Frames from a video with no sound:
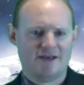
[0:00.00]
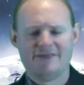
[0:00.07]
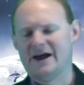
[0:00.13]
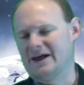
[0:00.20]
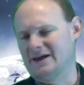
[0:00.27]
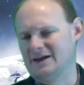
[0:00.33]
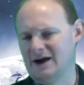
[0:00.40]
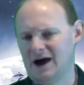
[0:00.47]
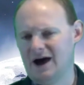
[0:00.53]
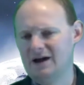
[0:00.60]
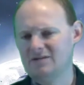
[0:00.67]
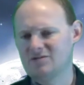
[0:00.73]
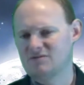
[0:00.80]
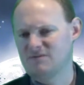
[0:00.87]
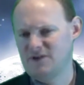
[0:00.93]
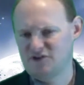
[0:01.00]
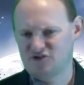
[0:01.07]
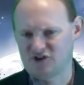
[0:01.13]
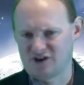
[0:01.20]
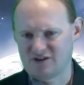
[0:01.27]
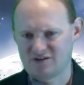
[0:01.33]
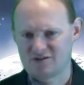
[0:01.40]
that God's
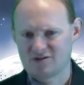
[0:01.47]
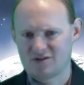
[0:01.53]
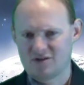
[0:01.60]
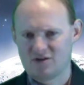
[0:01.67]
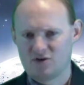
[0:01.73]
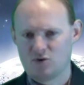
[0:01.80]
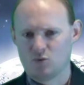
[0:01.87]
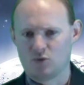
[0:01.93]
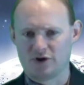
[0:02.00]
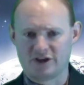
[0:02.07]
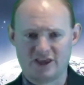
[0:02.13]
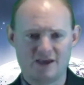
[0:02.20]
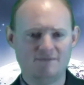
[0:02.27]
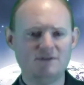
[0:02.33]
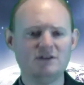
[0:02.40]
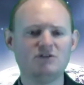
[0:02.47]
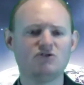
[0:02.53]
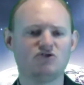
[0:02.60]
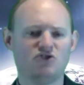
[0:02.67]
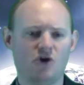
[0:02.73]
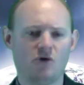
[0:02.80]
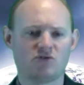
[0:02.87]
visions were given to
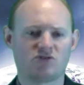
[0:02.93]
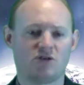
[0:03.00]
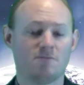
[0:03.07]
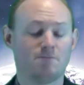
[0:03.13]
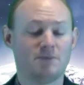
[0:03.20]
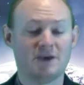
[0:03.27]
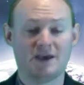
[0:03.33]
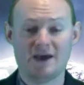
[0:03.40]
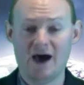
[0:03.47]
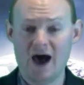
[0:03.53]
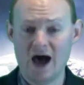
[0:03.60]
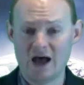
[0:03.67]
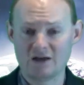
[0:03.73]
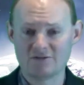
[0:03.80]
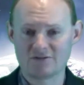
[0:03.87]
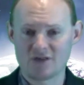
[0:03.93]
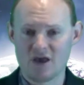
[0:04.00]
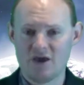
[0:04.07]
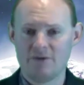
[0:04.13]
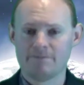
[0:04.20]
Joseph because